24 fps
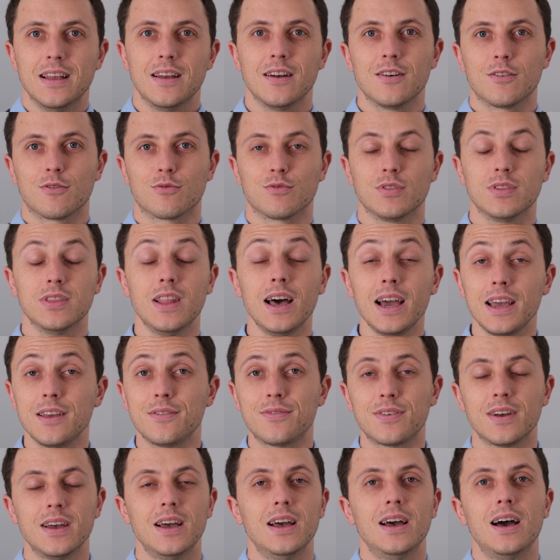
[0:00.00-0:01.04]

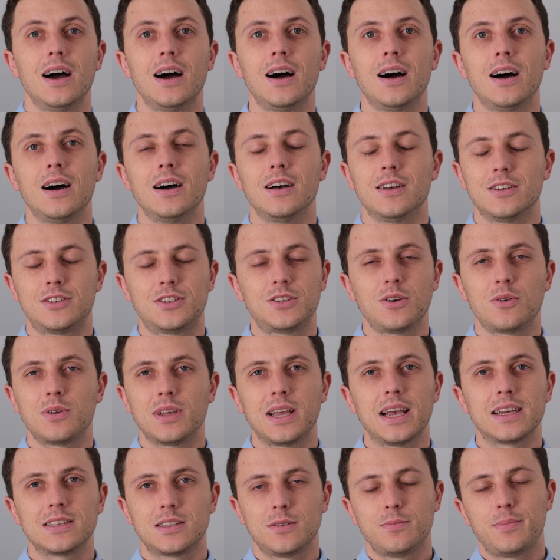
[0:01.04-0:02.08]
life, Sony
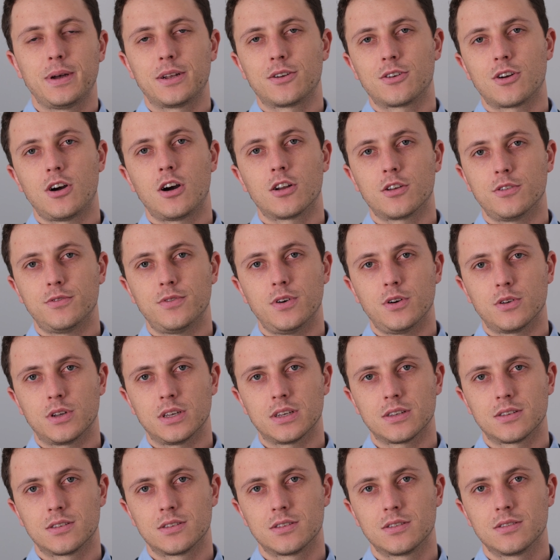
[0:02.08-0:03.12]
has the better
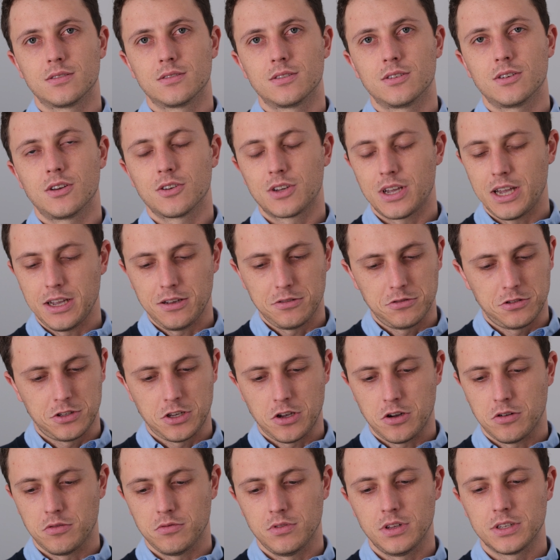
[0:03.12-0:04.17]
autofocus. Okay,
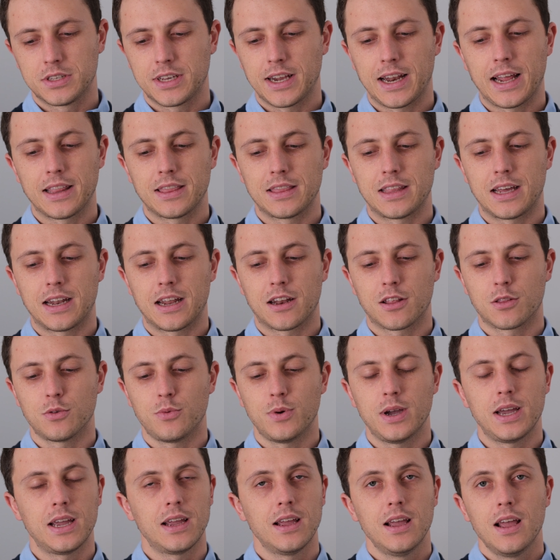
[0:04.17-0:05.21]
so let's get that out of the
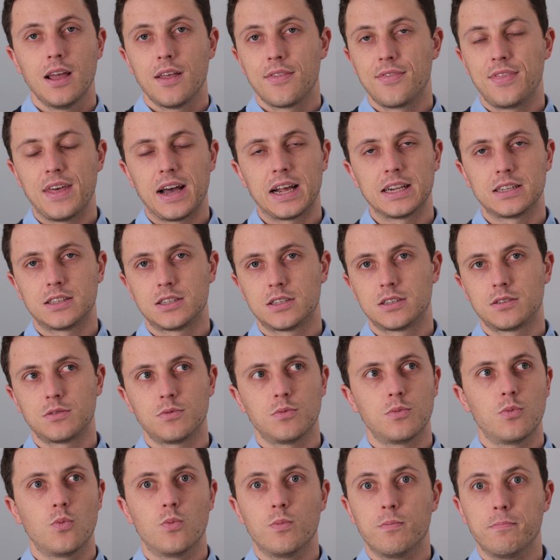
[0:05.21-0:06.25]
way. That's
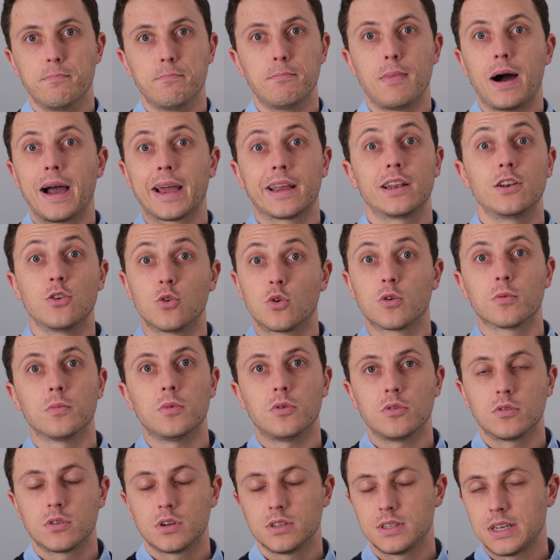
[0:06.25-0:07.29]
my normal,
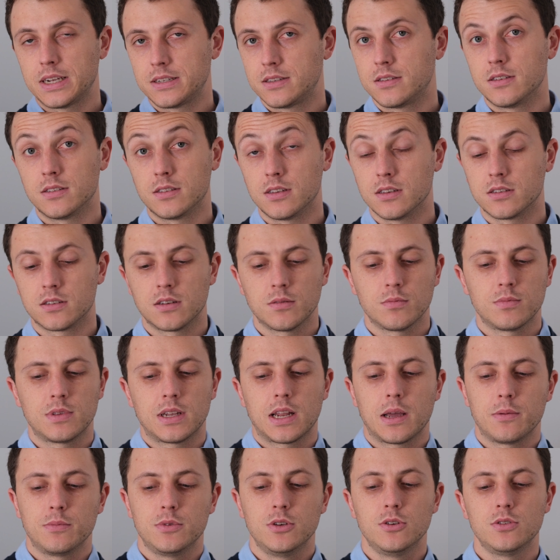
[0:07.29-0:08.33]
because that's the system that
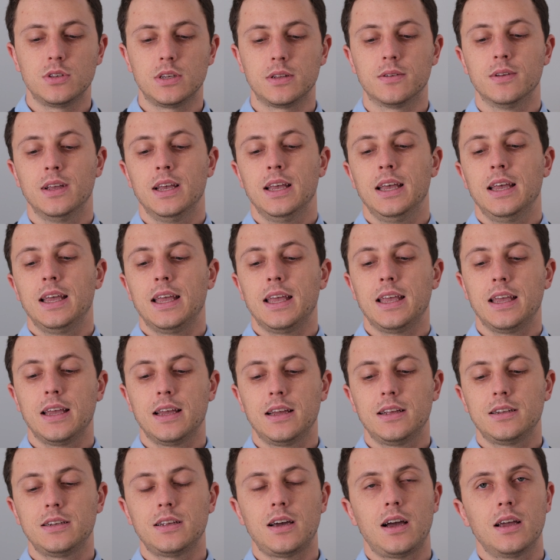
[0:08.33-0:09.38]
I'm using.
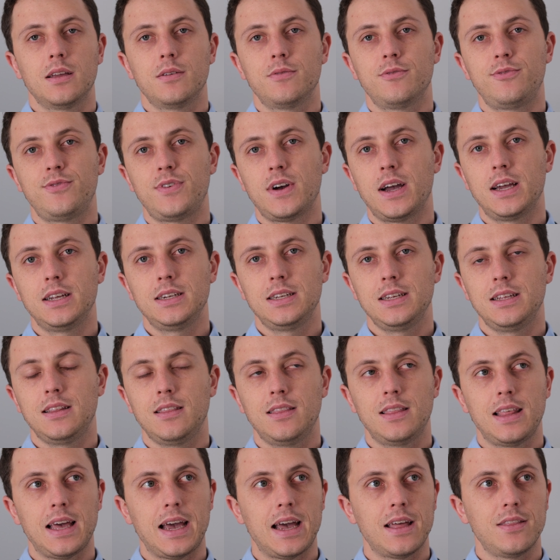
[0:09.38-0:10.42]
And I am
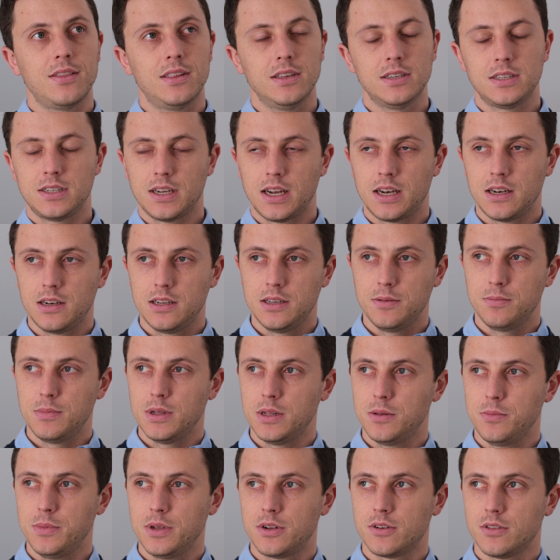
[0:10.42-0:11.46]
finding that this
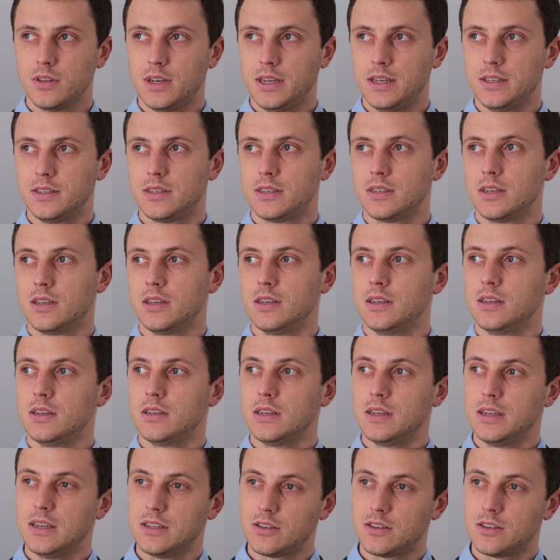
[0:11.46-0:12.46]
90mm lens, its